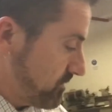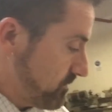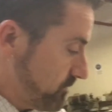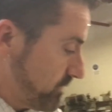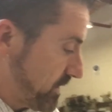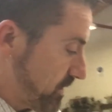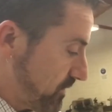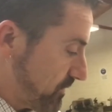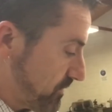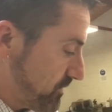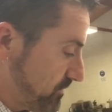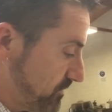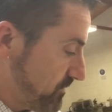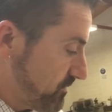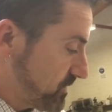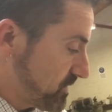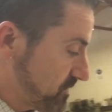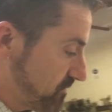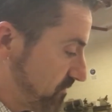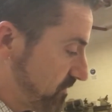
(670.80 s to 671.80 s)
We got
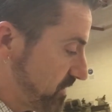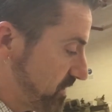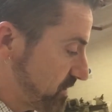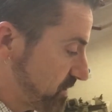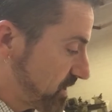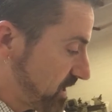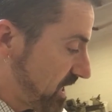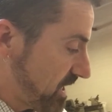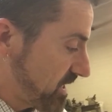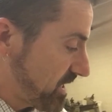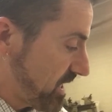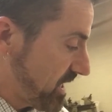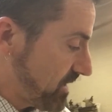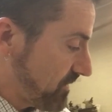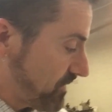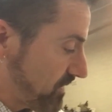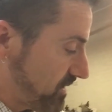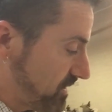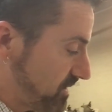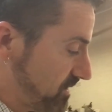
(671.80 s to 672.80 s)
them to finish cutting out
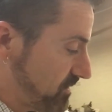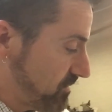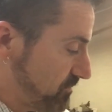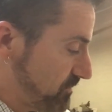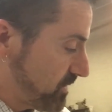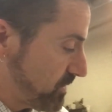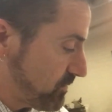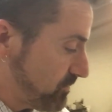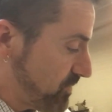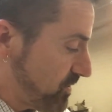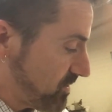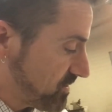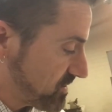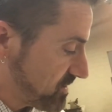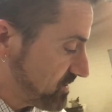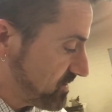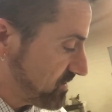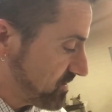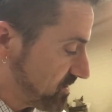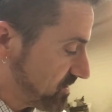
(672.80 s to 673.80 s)
their metal
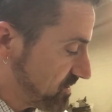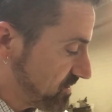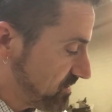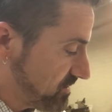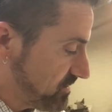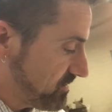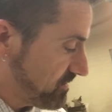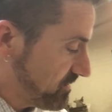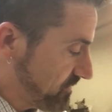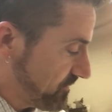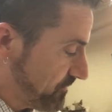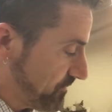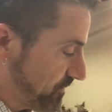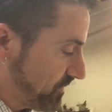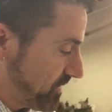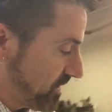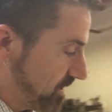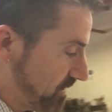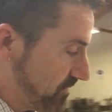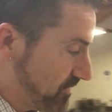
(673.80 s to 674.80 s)
boxes,
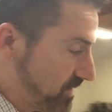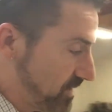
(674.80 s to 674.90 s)
and